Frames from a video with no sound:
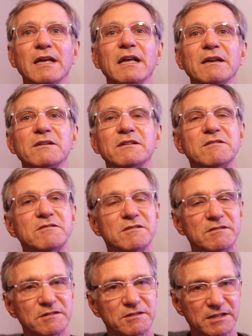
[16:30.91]
and
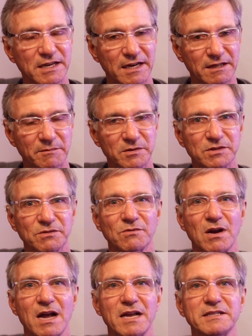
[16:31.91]
seeing them as
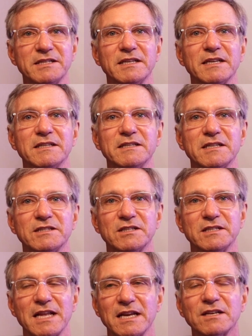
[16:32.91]
arising and
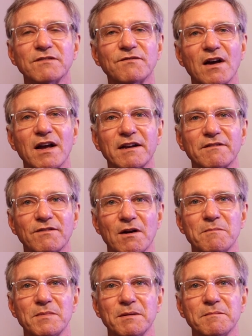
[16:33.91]
disidentifying
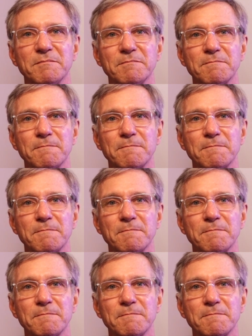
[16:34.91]
from them.